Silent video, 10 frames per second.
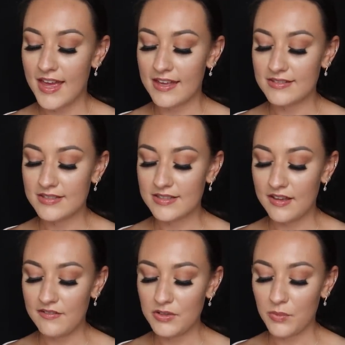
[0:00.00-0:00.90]
and
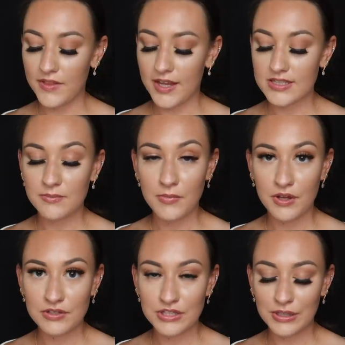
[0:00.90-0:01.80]
served with a
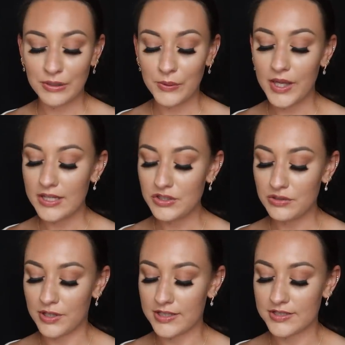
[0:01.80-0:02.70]
tomato and
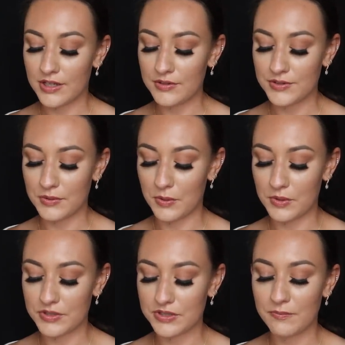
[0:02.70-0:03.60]
chorizo
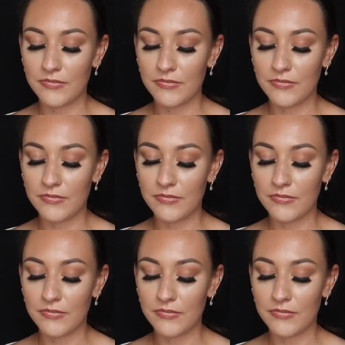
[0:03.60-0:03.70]
sauce.